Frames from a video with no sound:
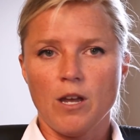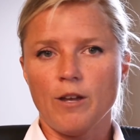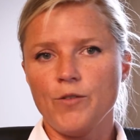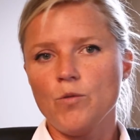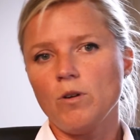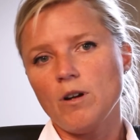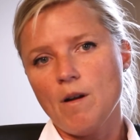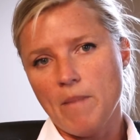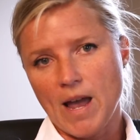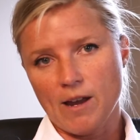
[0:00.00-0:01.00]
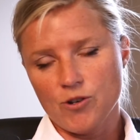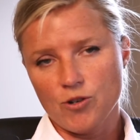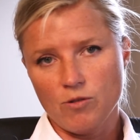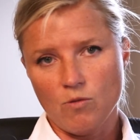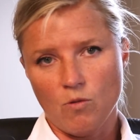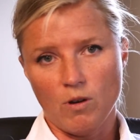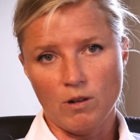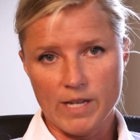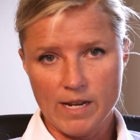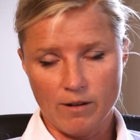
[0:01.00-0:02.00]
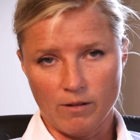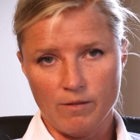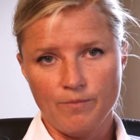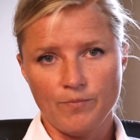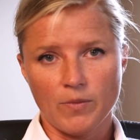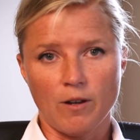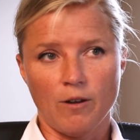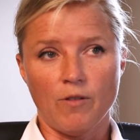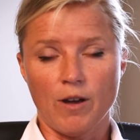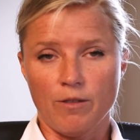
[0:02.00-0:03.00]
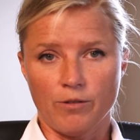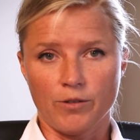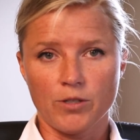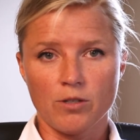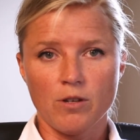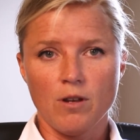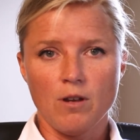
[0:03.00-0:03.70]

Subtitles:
If you are a manager or a leader of others,